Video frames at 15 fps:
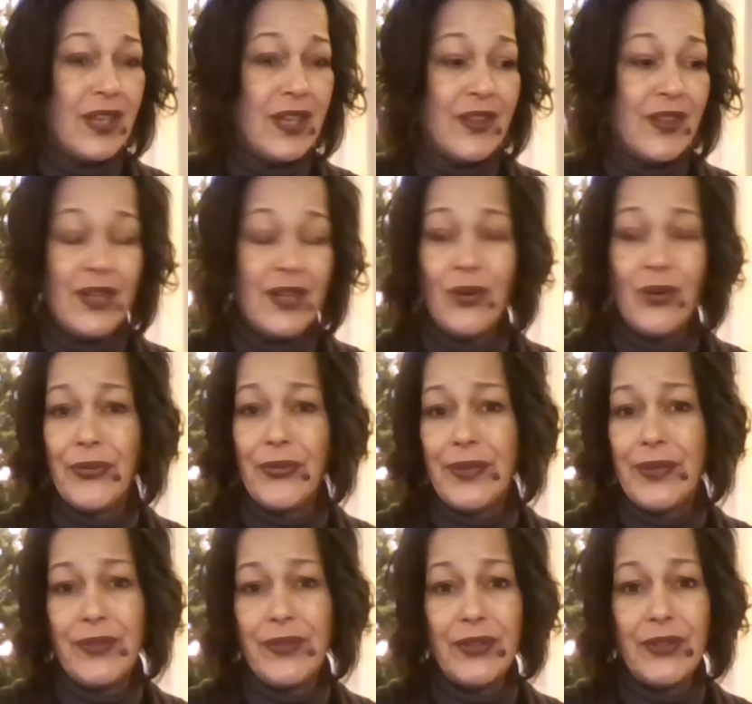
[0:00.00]
I think all three
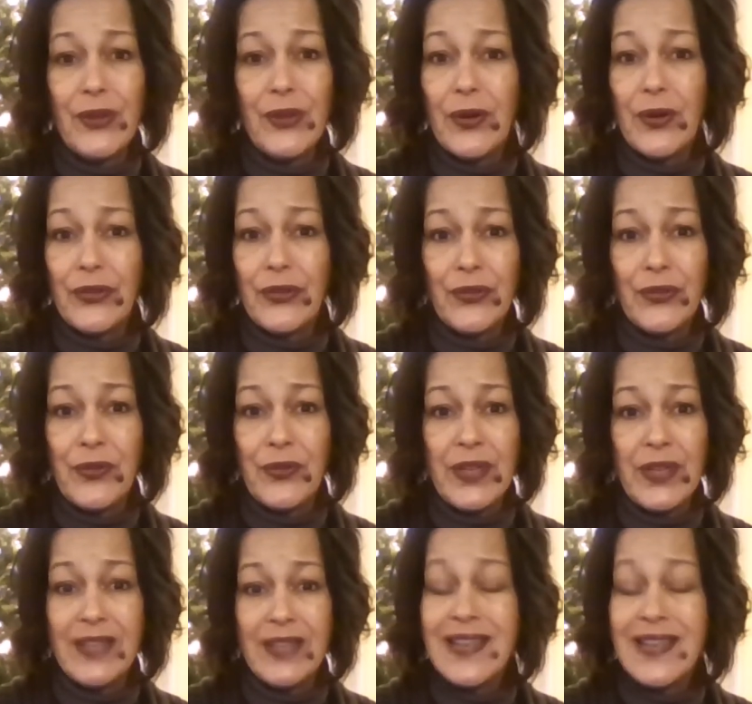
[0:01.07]
of these cards are for the
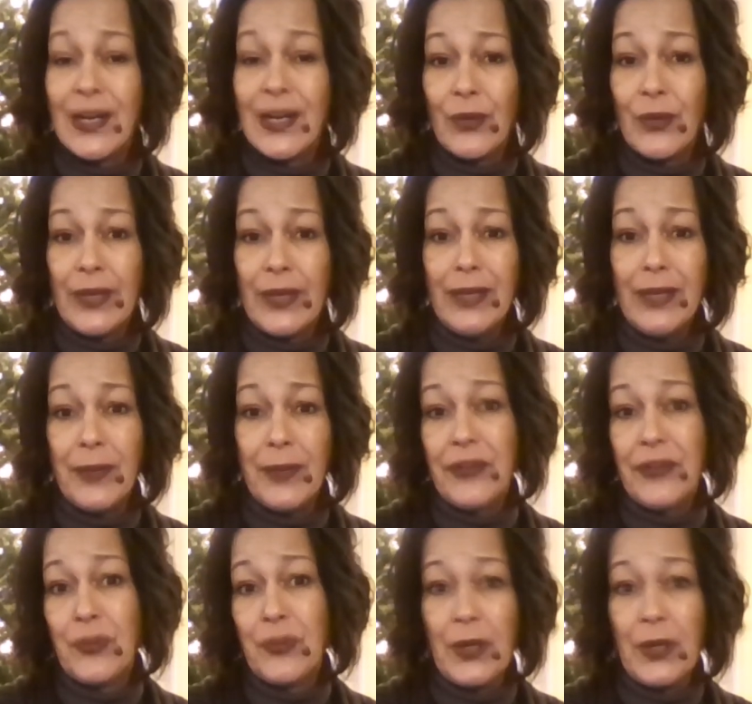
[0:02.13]
entire week, but I'll
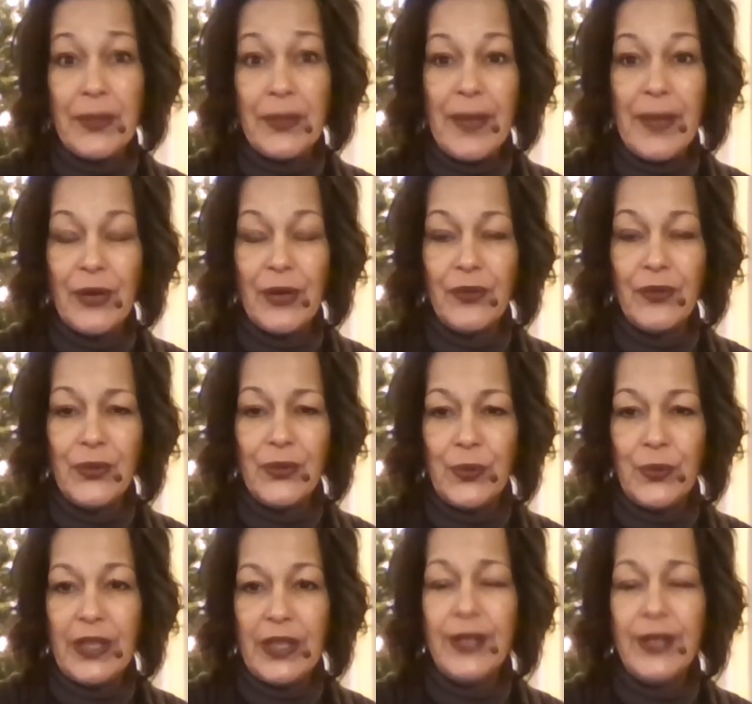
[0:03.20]
spread them out over the
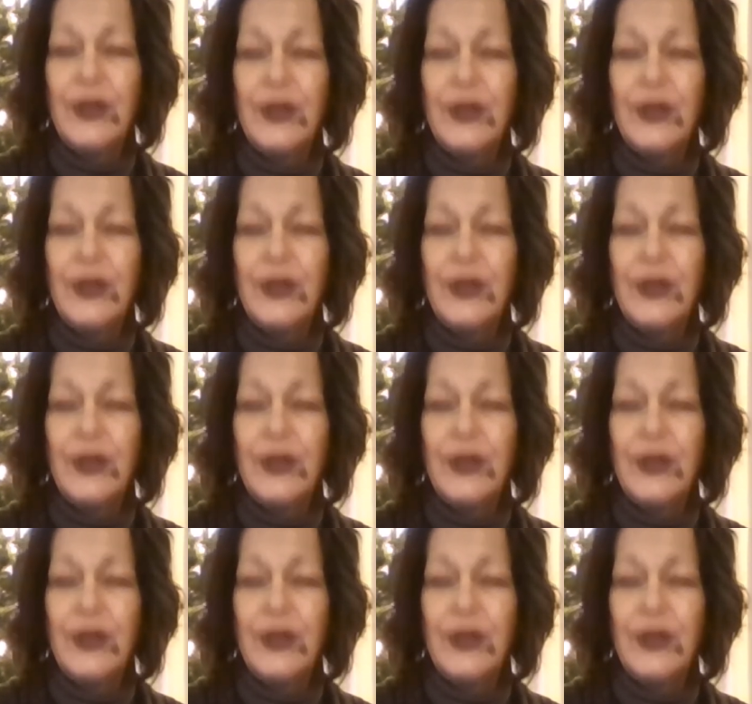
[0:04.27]
week